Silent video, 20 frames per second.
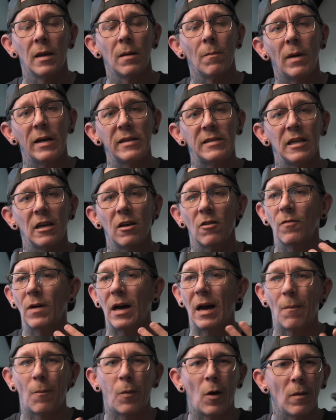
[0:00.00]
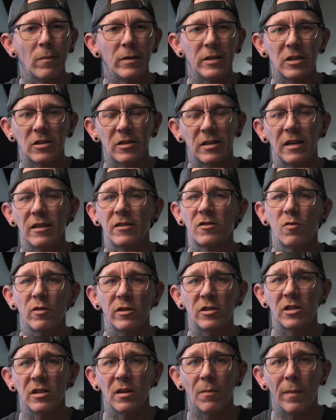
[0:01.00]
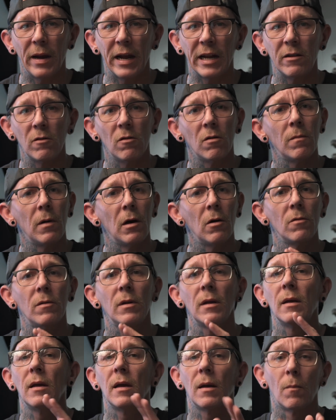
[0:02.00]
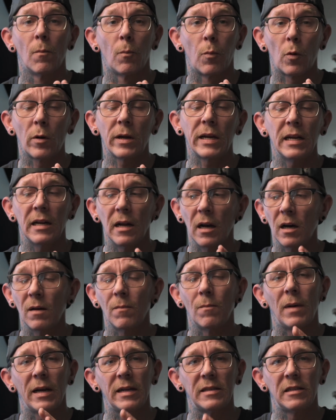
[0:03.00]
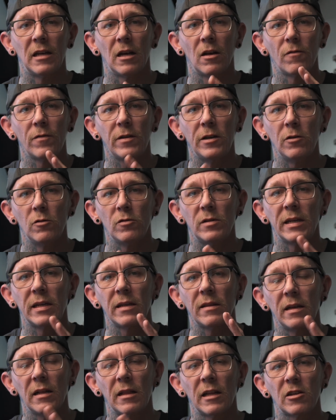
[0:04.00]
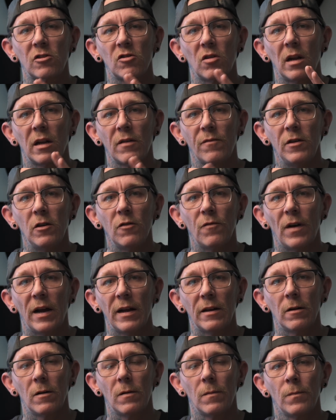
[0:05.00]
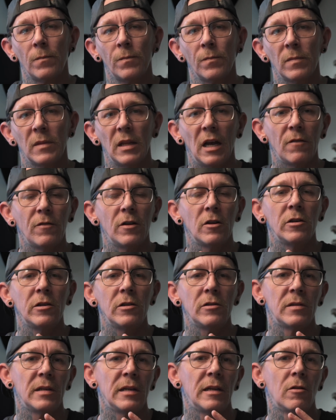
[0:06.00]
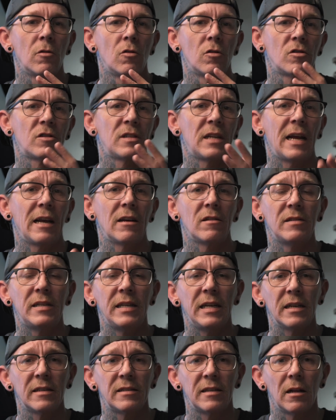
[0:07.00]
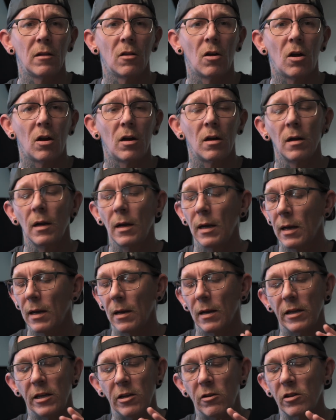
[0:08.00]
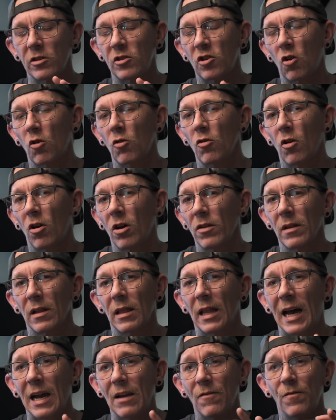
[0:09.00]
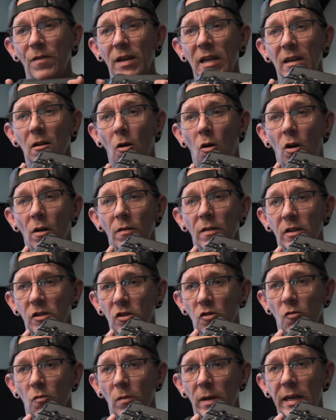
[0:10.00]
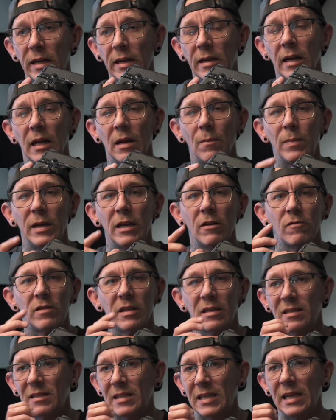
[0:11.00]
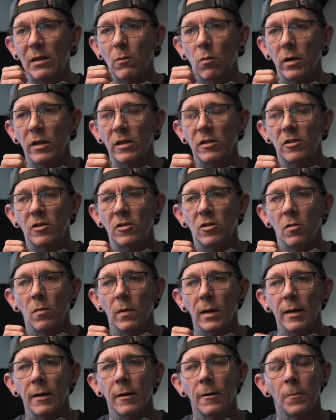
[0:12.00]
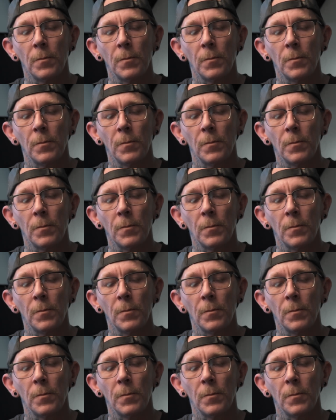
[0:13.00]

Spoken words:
Myself, I'm probably just going to switch into manual mode, bring it up myself using the electronic viewfinder. Now, if you're using an older style DSLR, you can turn on the live feed on the screen and be able to see what it's doing.